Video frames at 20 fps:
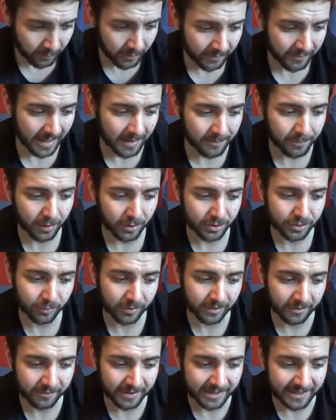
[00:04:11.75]
with that +1,
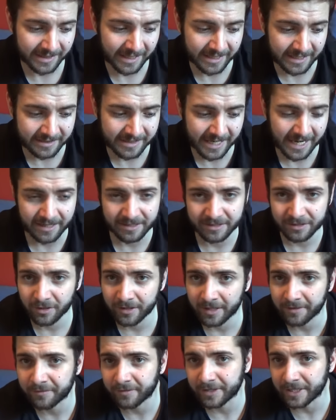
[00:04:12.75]
I think then your Dane's got
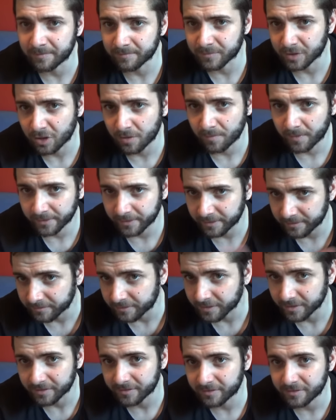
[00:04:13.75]
that freedom to come on and
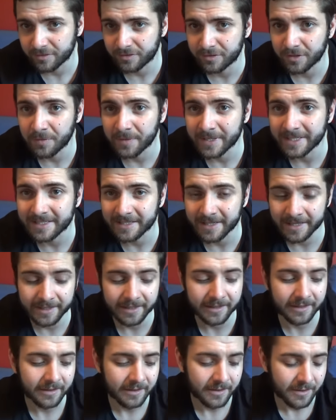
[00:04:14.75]
just do his
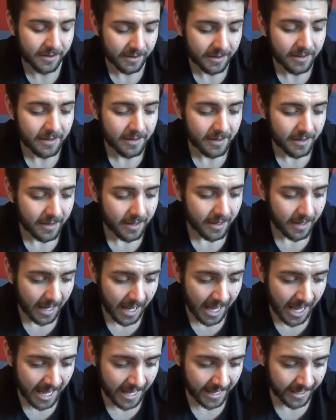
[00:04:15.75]
thing.
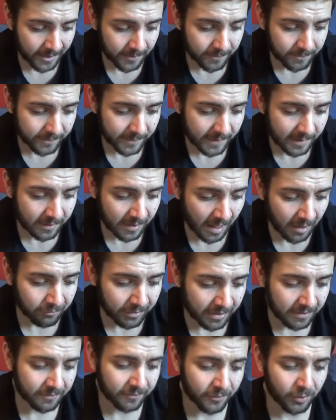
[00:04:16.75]
That
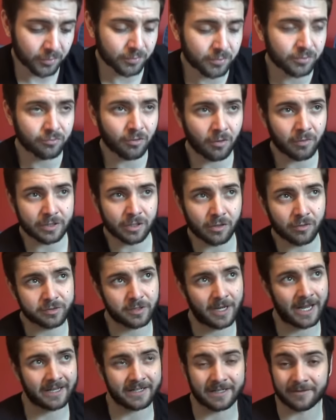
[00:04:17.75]
reinforcements roll is also
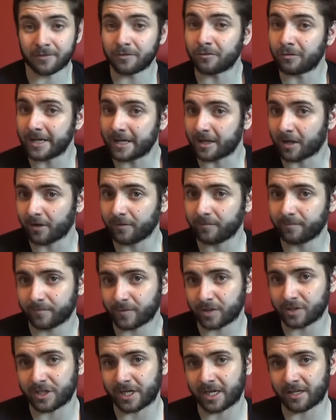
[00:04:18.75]
handy for recon,
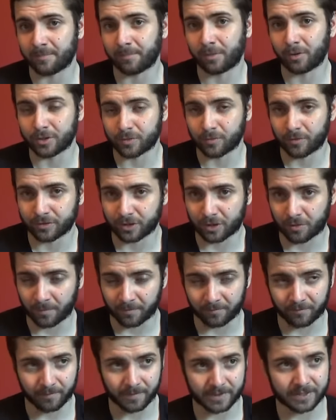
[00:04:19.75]
because you get the +1 to come on
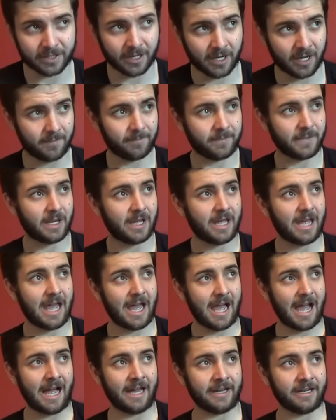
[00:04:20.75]
from the start.
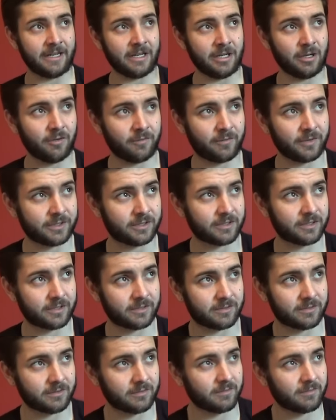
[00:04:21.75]
And in the
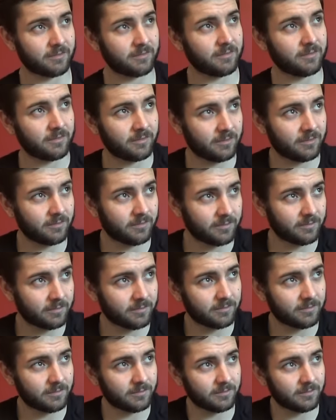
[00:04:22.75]
others,
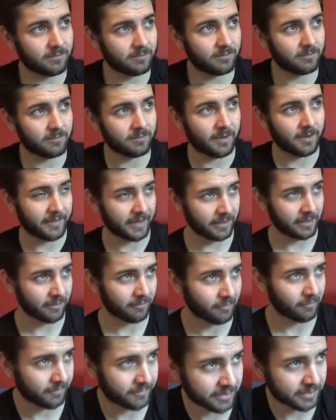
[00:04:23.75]
I think the
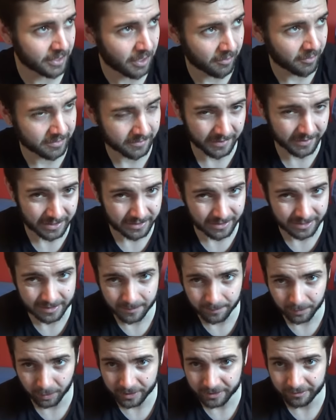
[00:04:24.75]
other scenarios, I think you're just
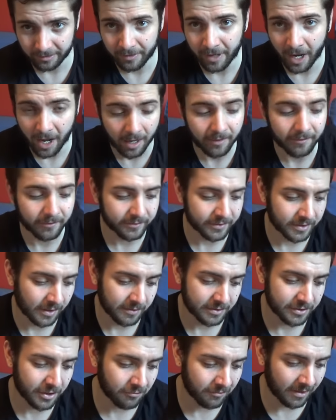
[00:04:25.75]
deploying your own half, so
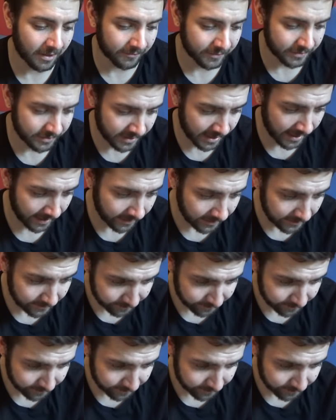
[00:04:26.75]
it's no relevance there.